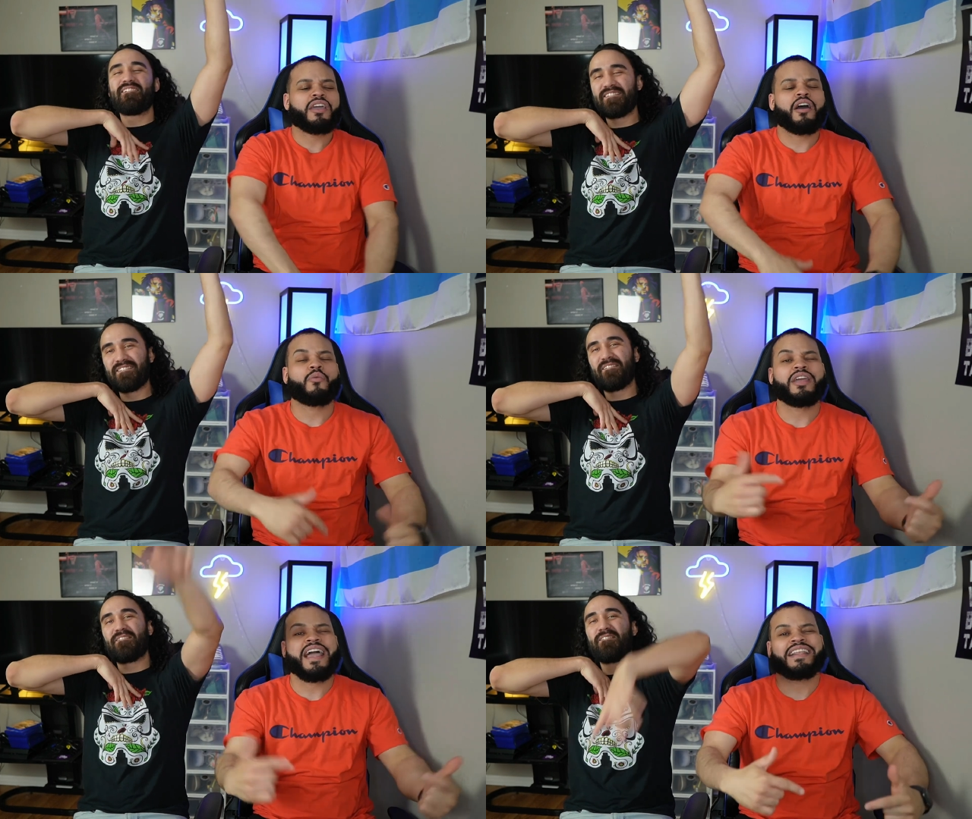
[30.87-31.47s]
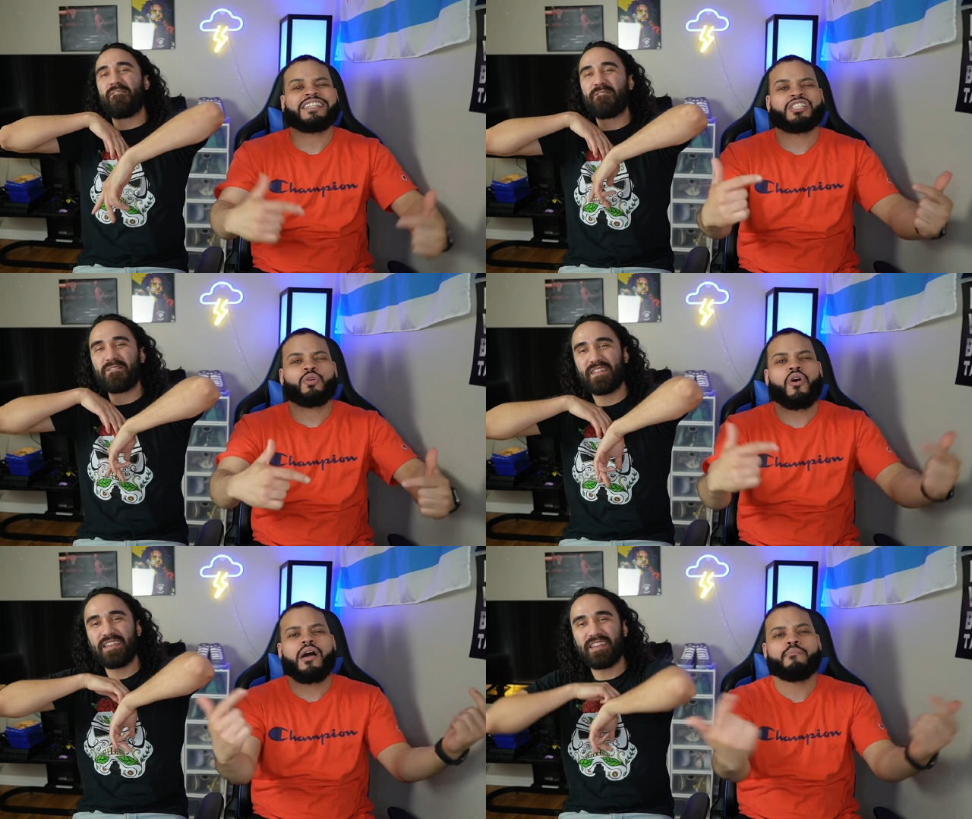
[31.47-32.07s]
Speaker 1: we are reacting
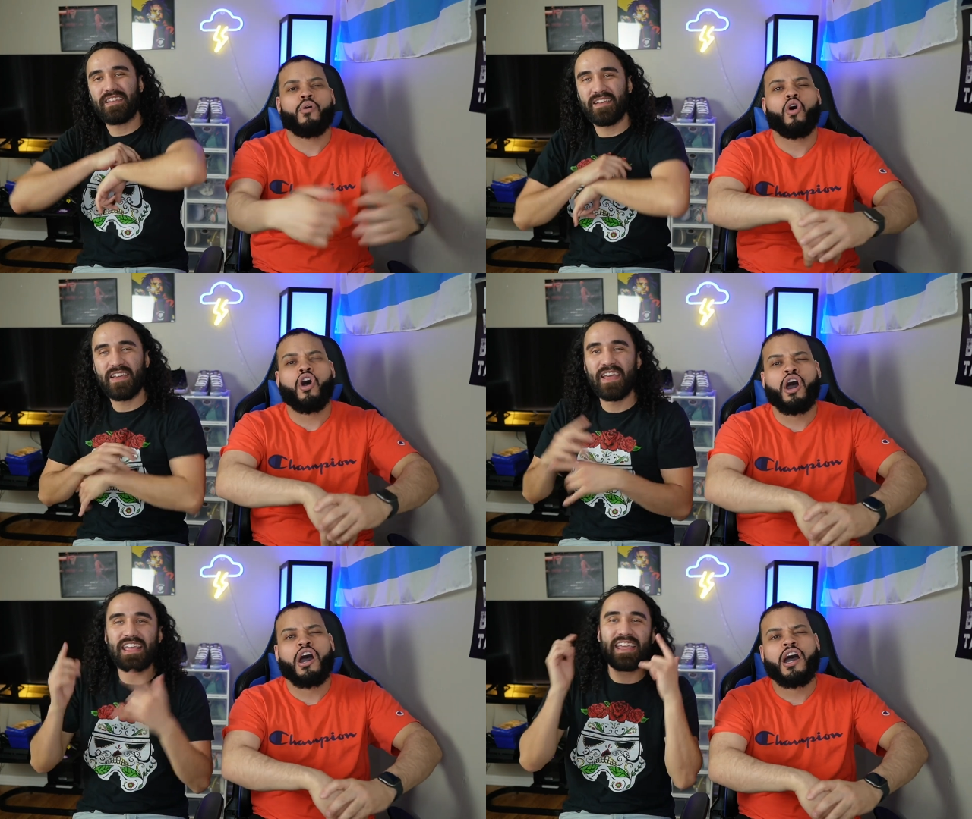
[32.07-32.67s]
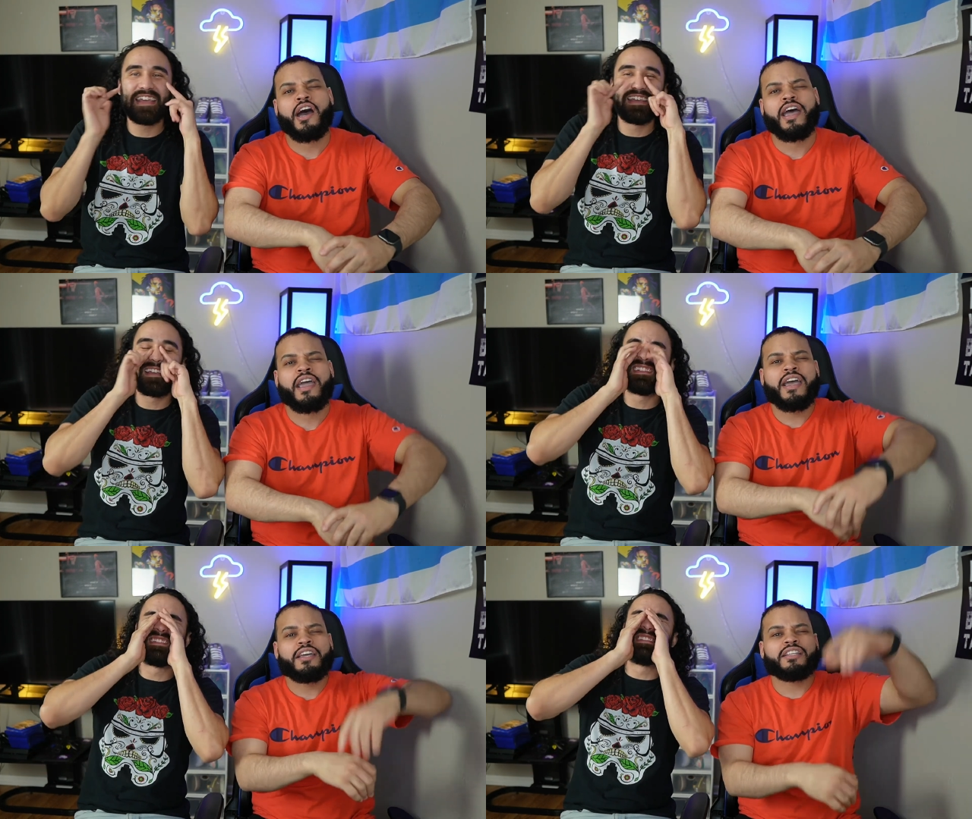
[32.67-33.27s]
to our
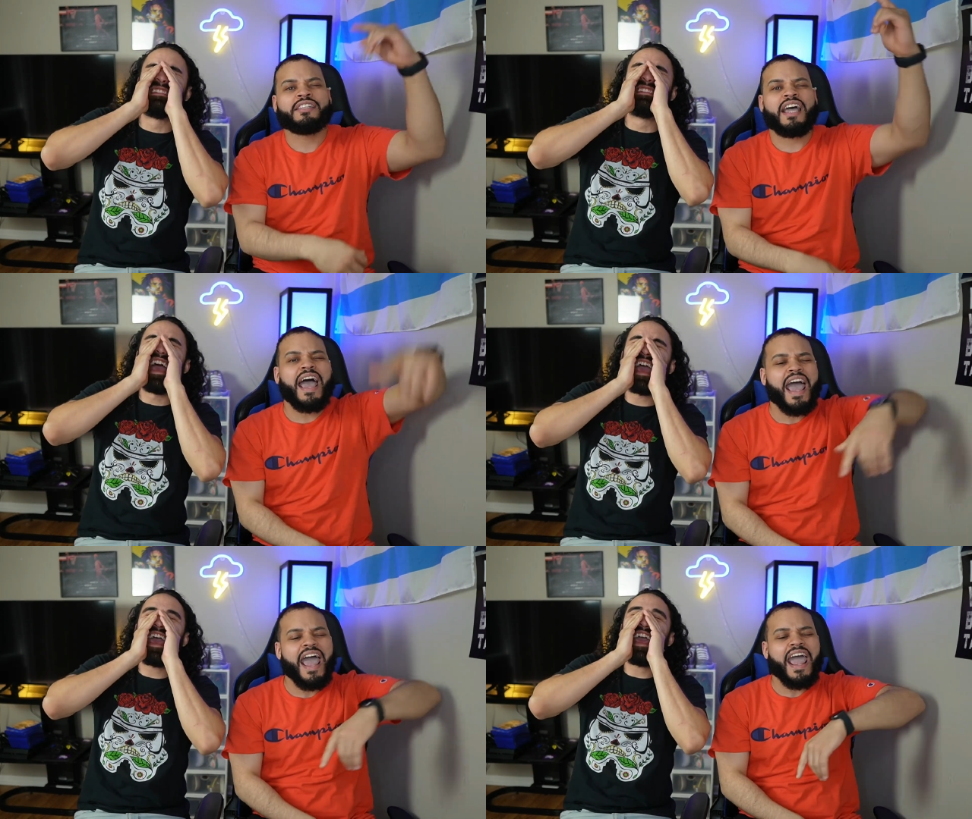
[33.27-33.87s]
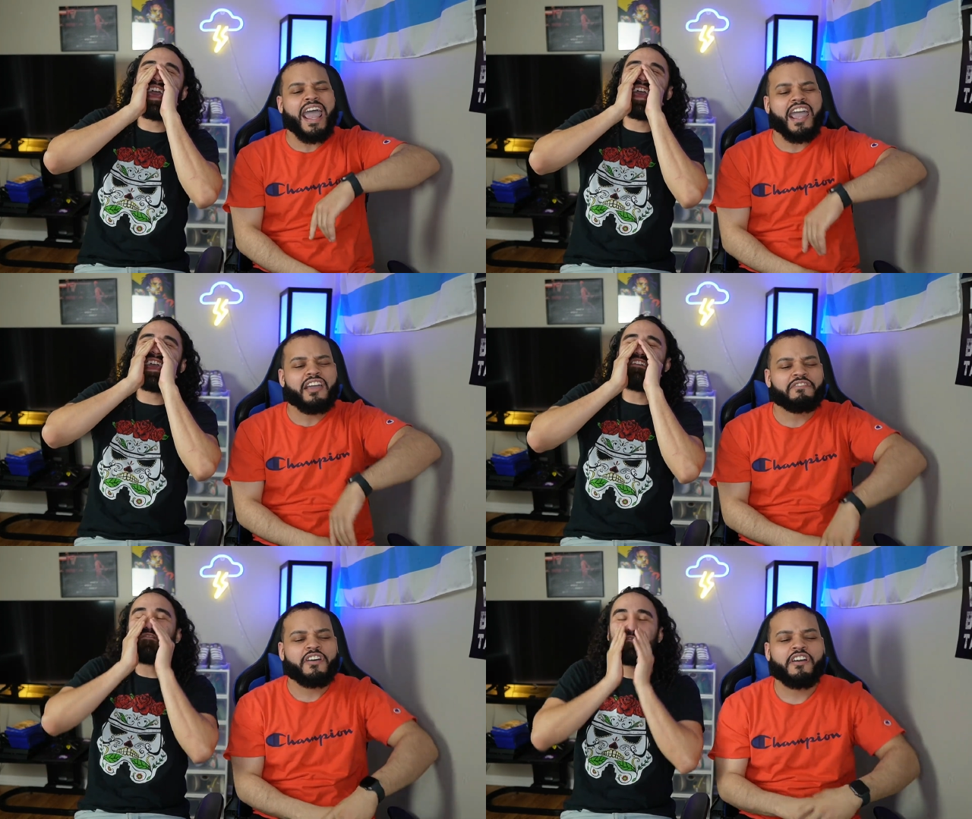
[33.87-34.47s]
boy
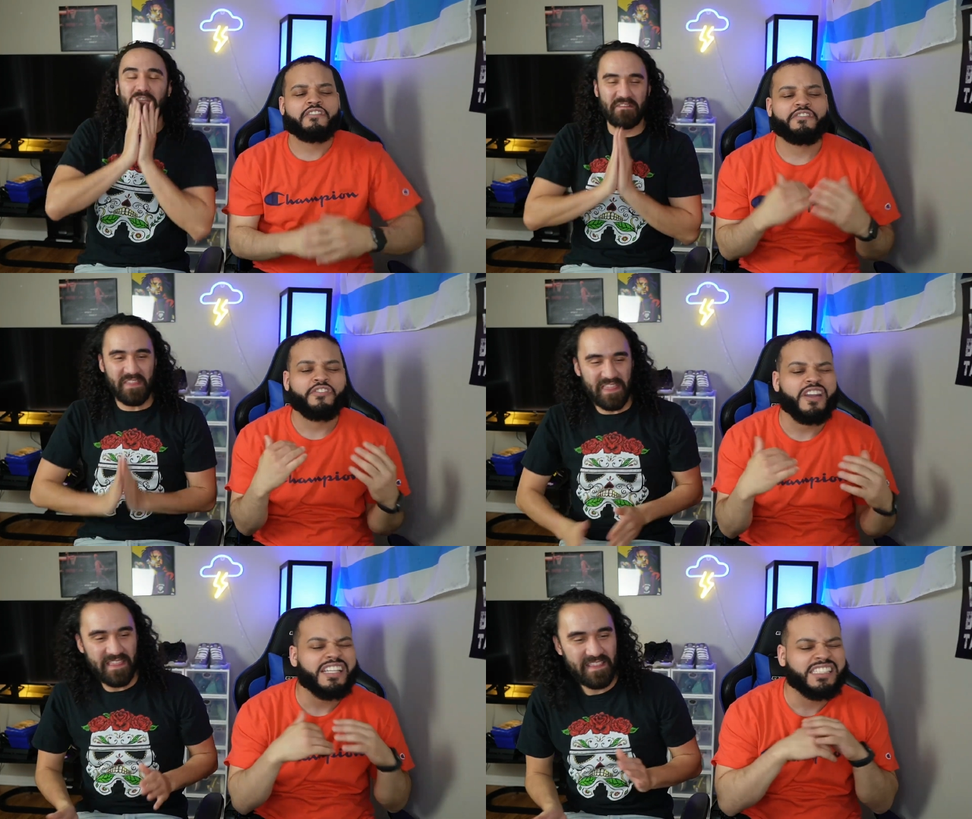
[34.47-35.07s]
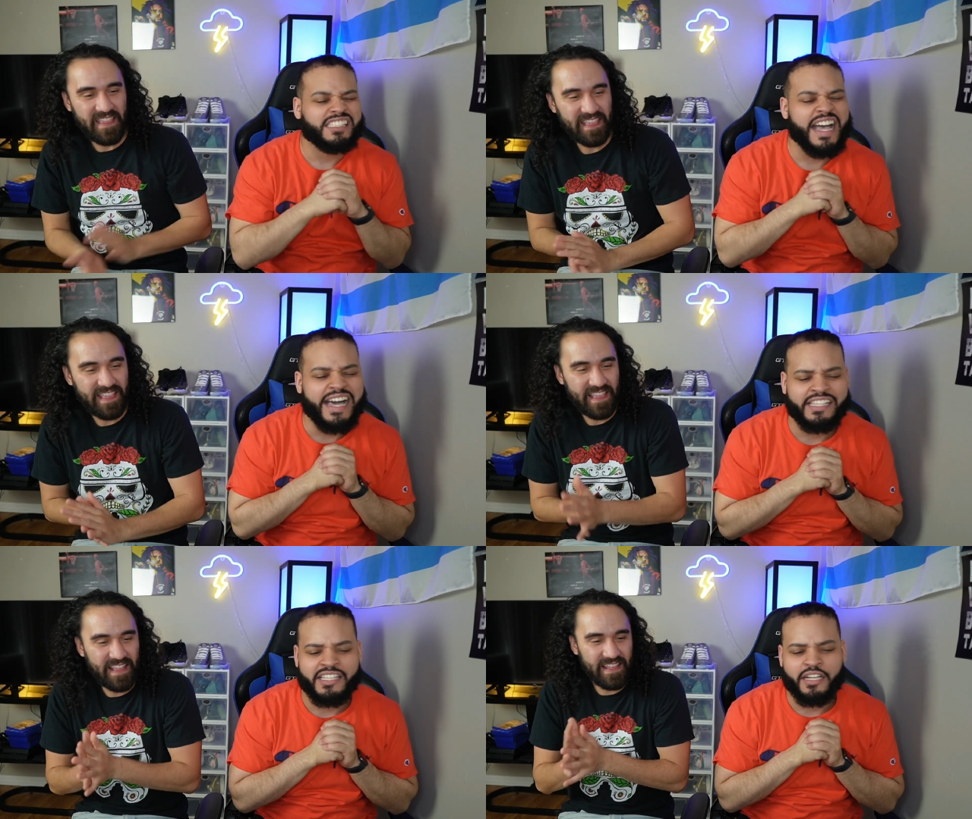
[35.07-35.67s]
Dave
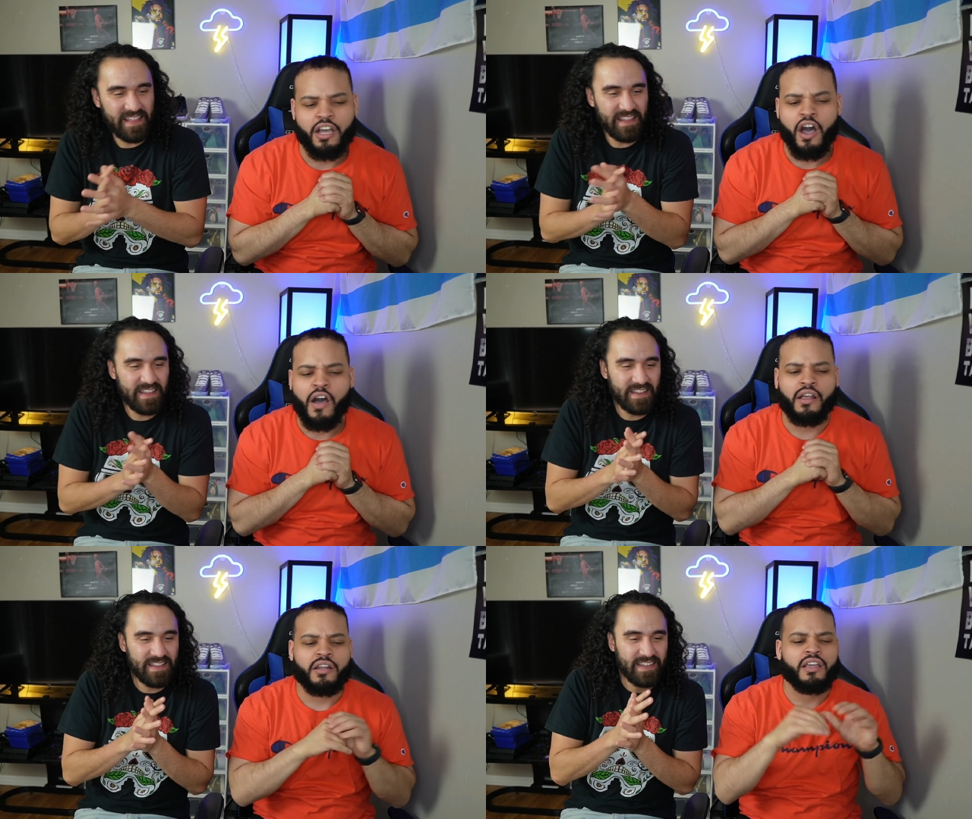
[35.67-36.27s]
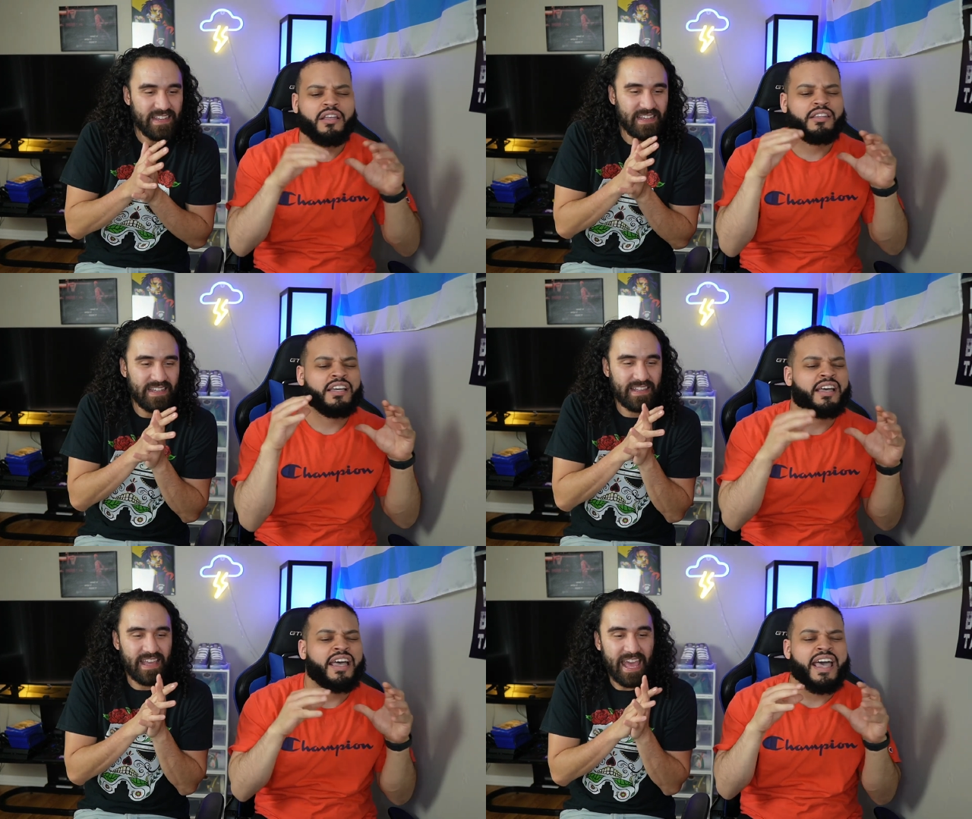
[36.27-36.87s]
freestyling on
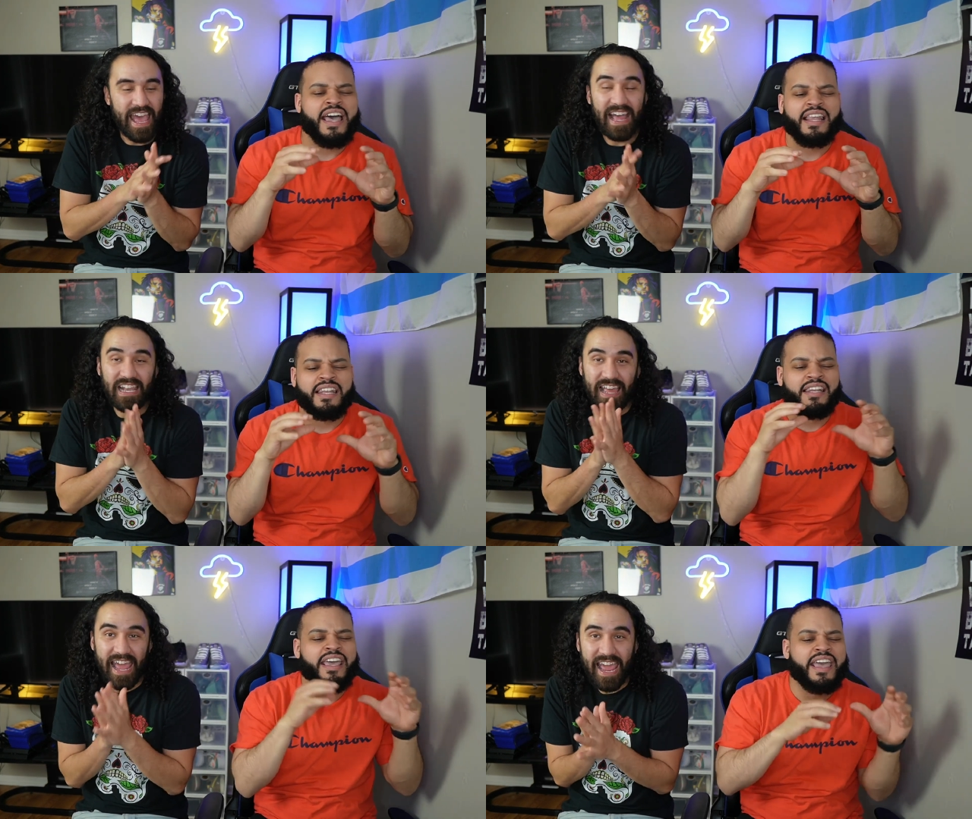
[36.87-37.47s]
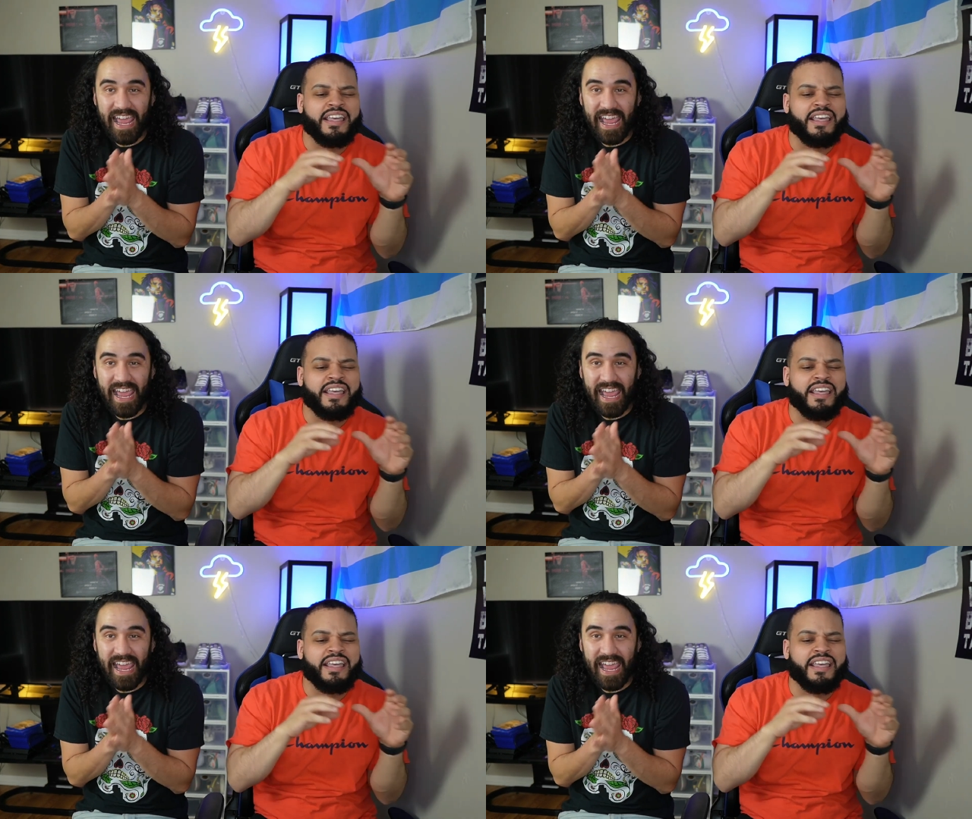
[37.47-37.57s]
the LA, LA